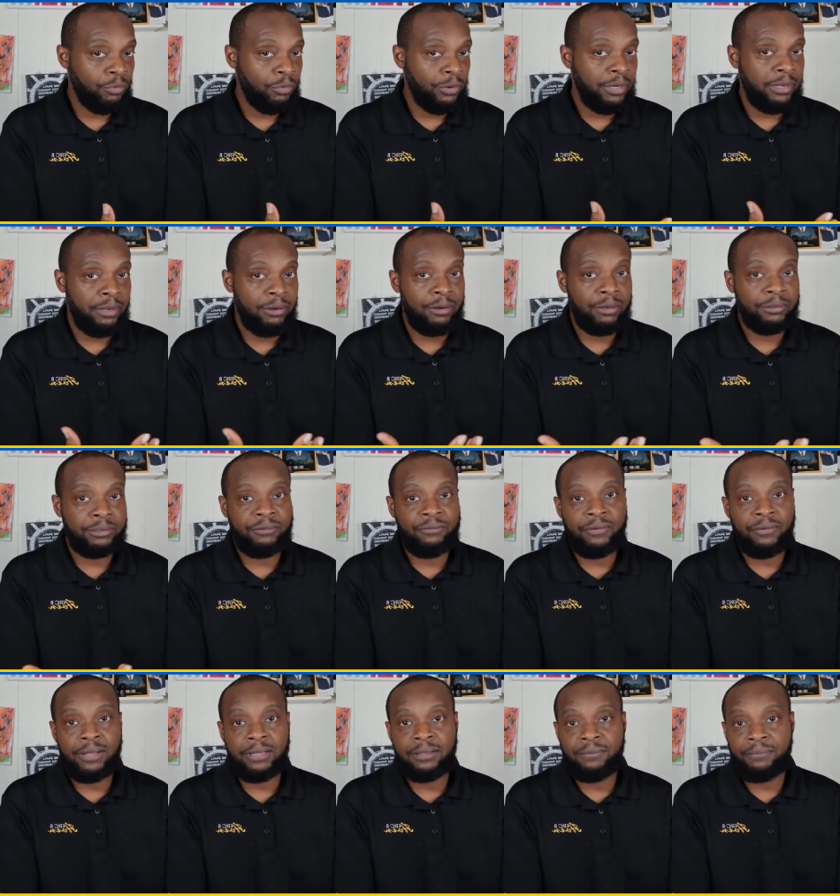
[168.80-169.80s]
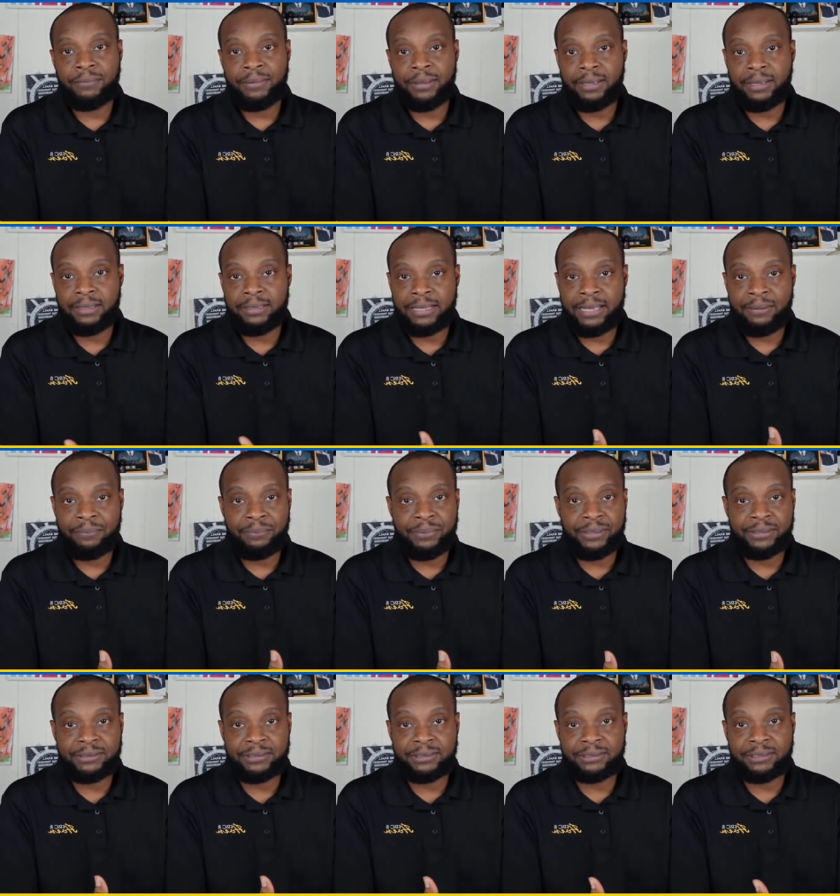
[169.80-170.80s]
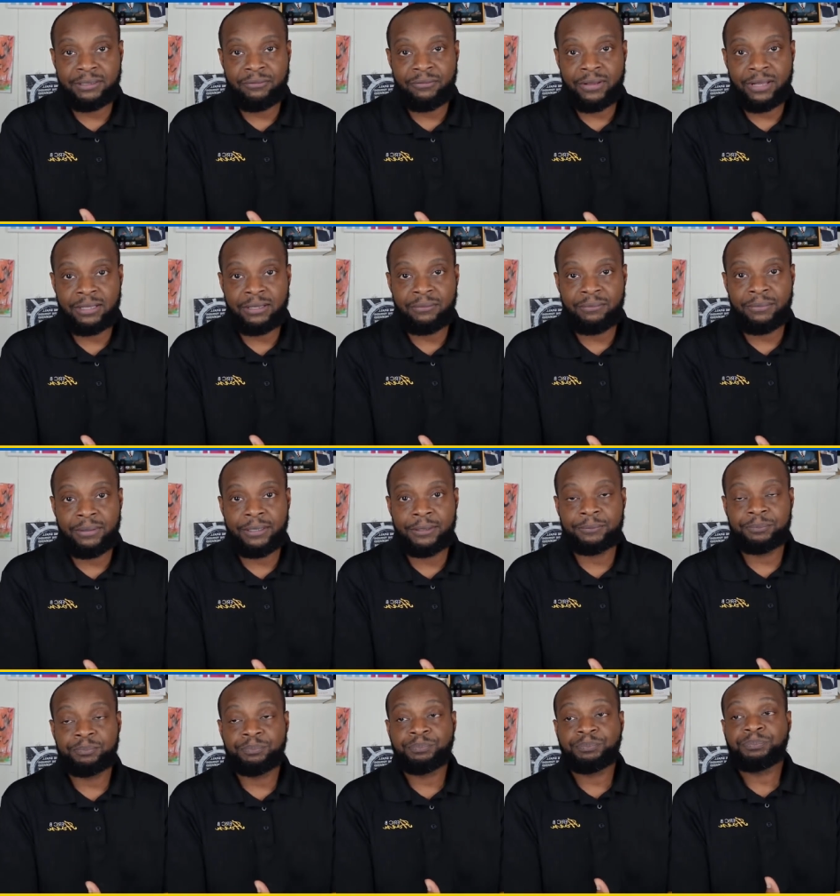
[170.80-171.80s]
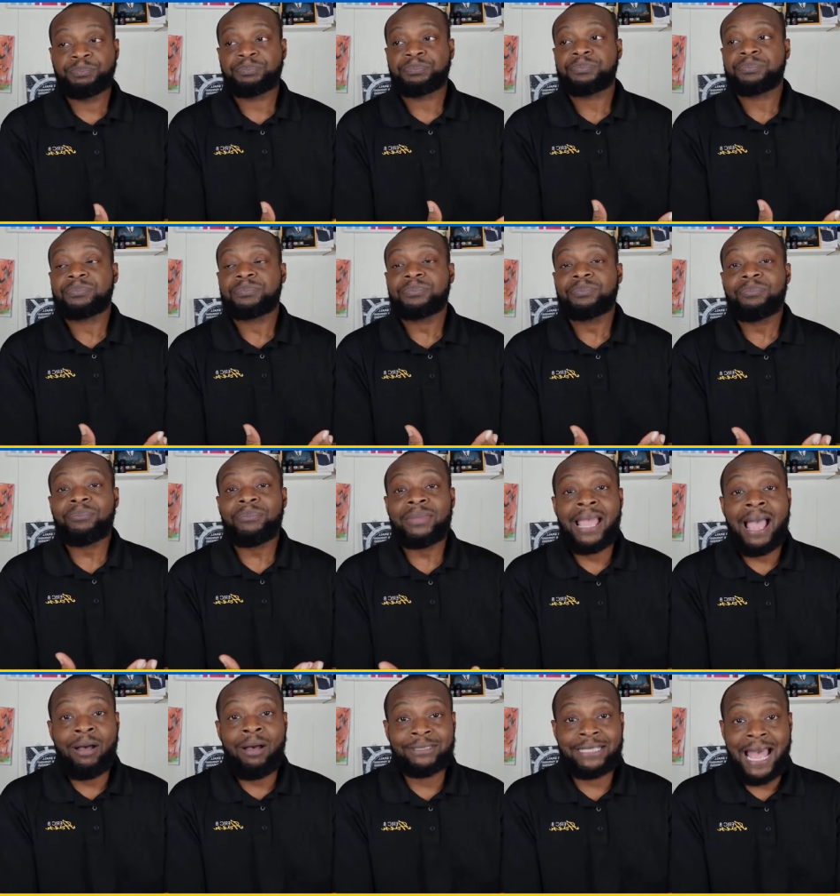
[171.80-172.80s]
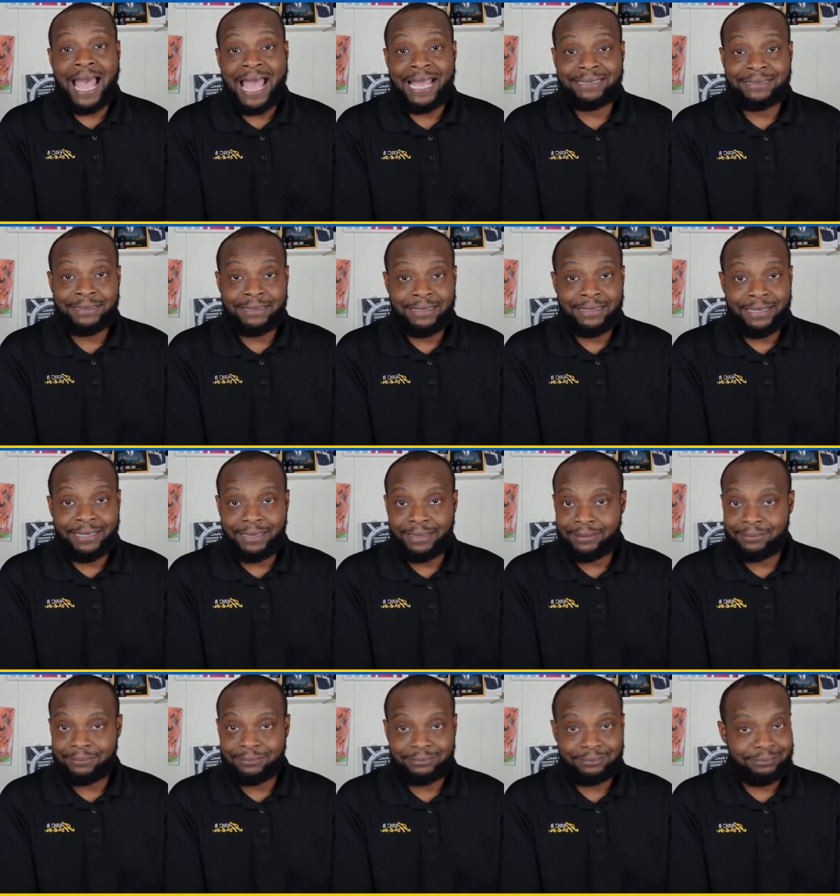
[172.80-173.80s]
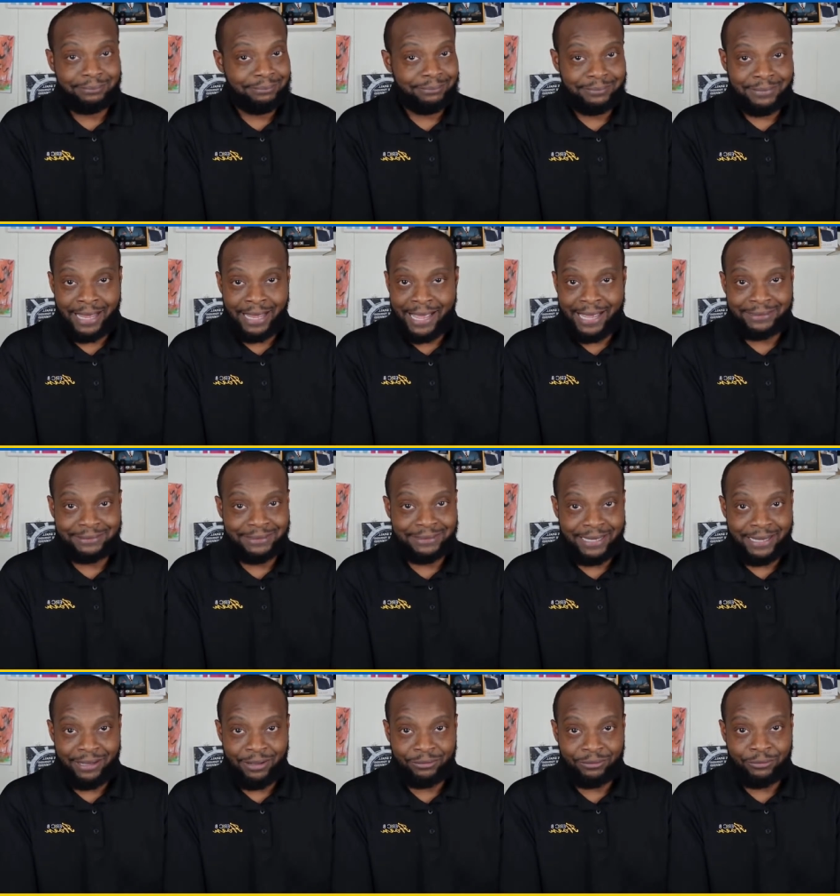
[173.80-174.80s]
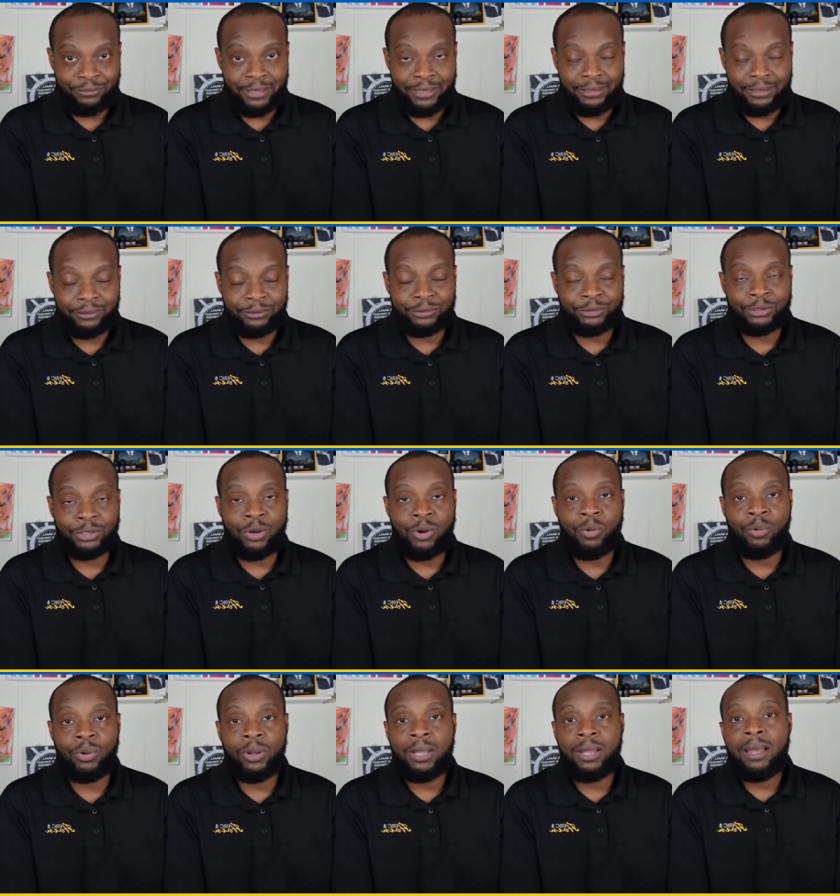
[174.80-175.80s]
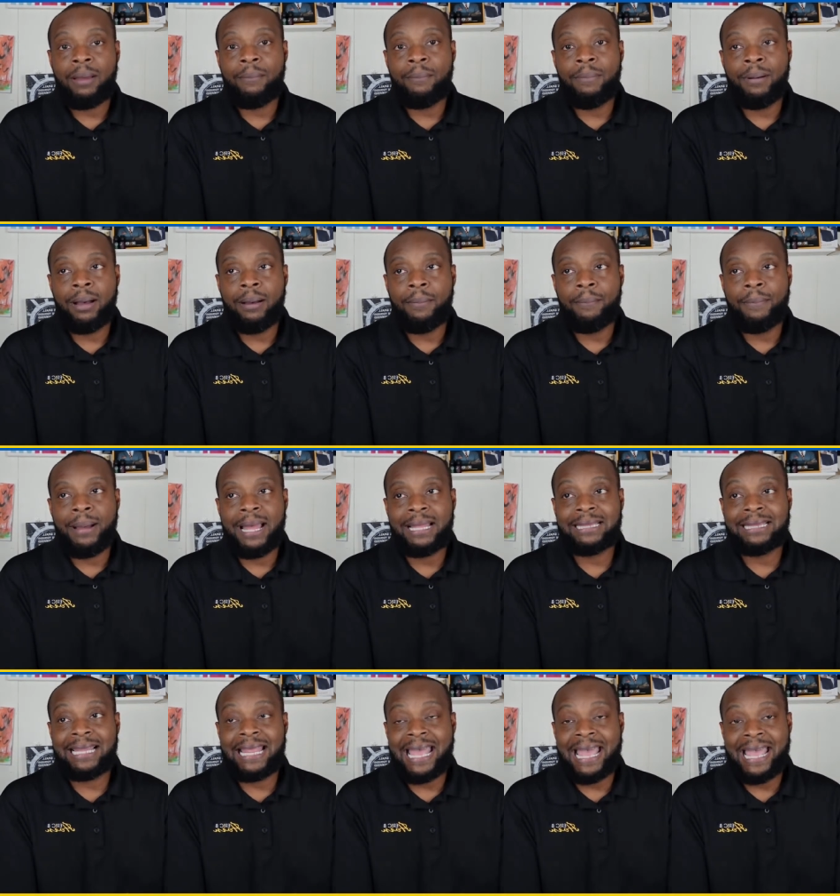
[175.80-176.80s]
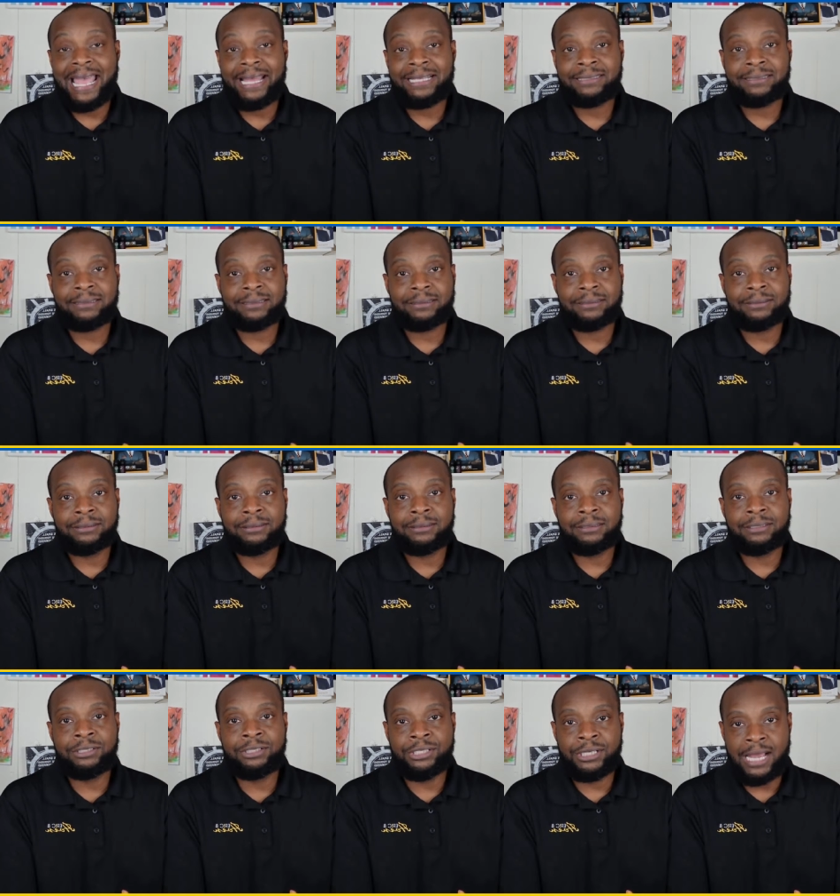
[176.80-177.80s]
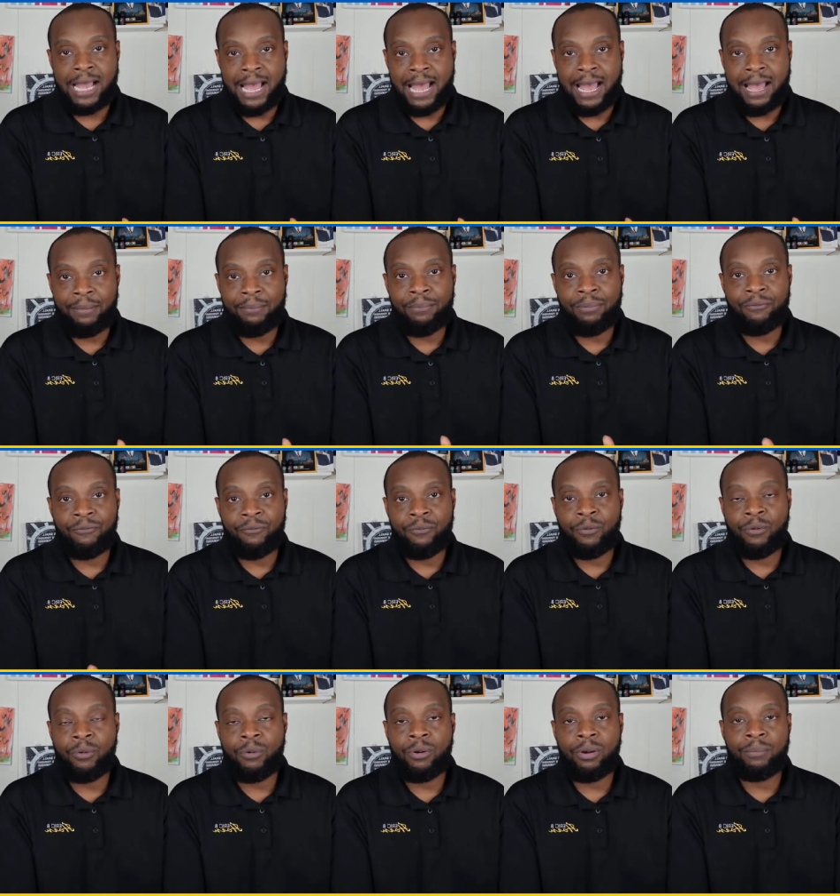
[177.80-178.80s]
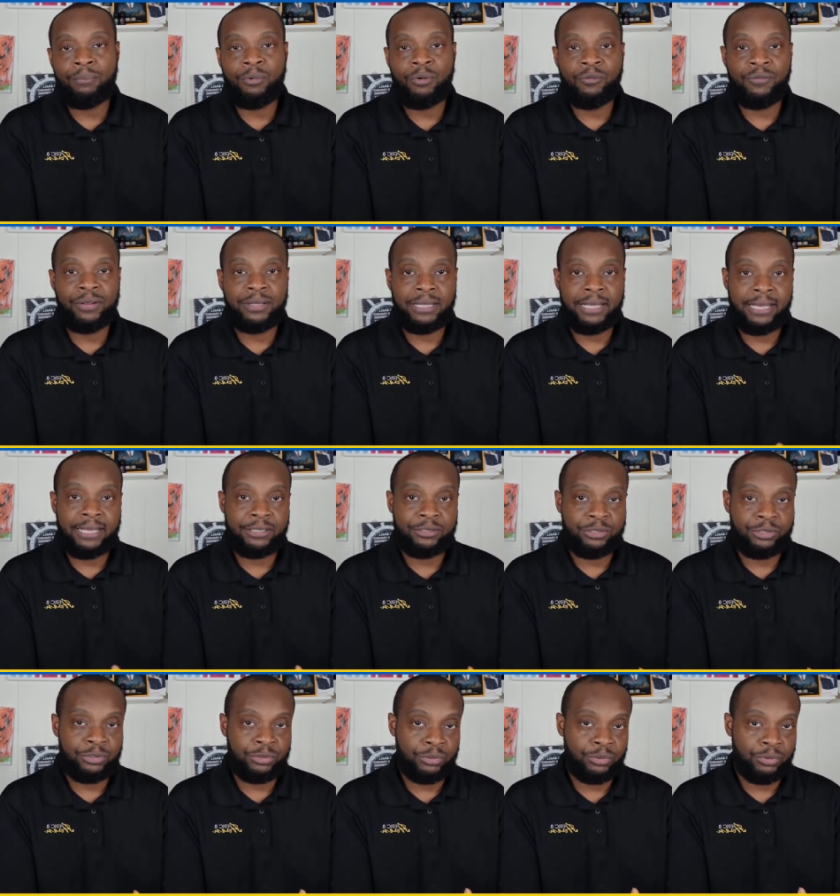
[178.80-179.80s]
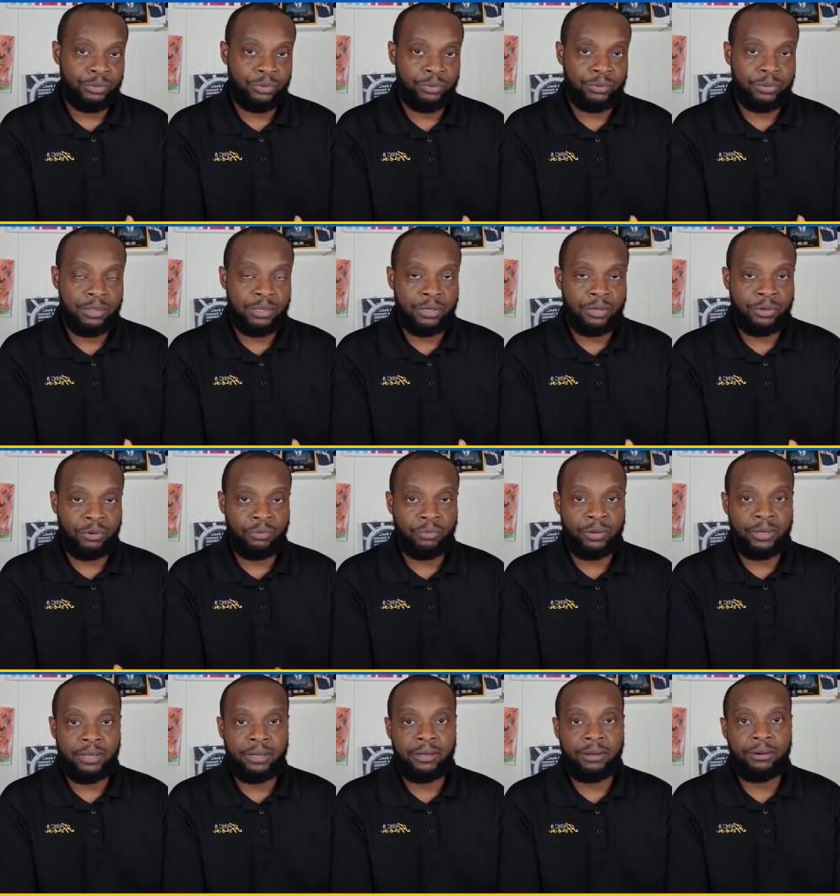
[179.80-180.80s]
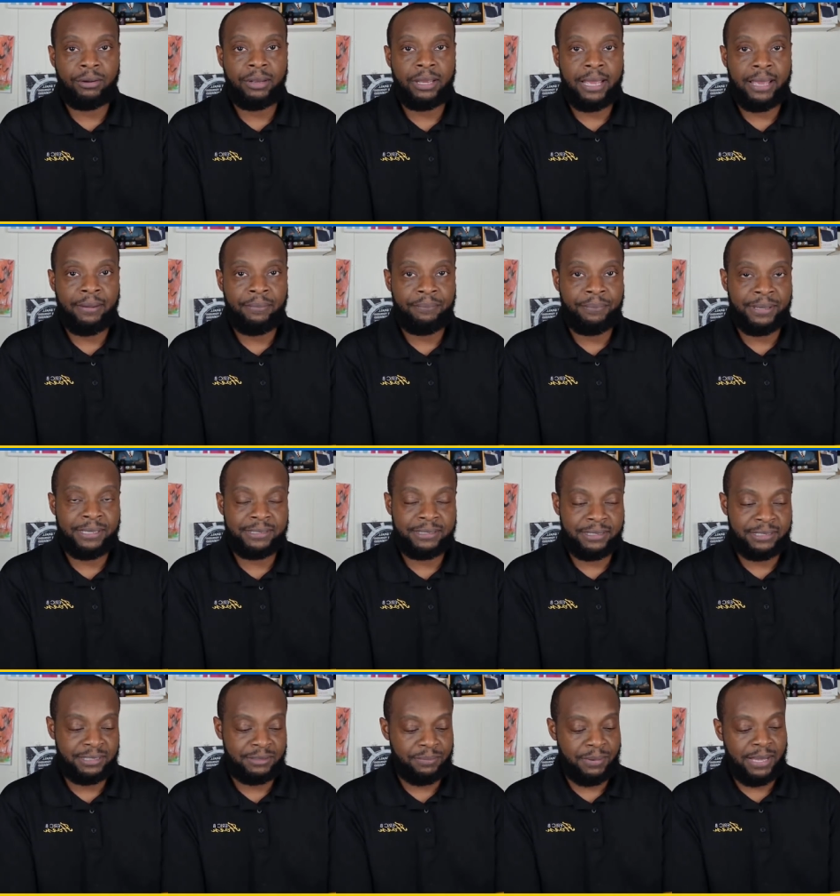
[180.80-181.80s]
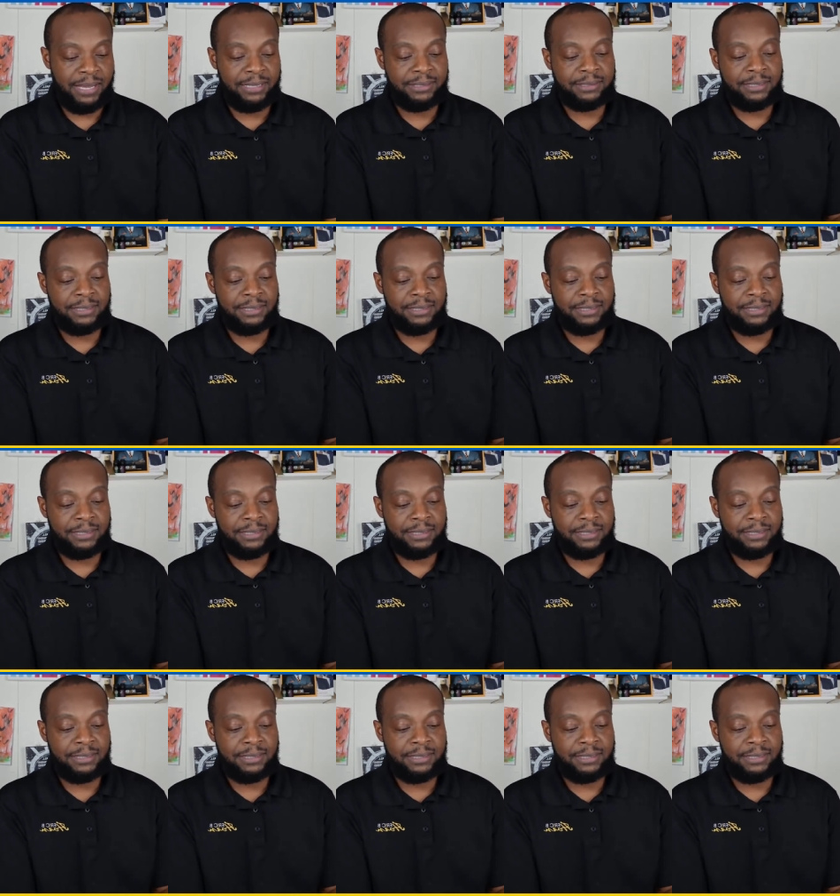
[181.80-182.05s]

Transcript: career development and business development. I was an IT geek, hands down, right? So my last job before moving into the career and business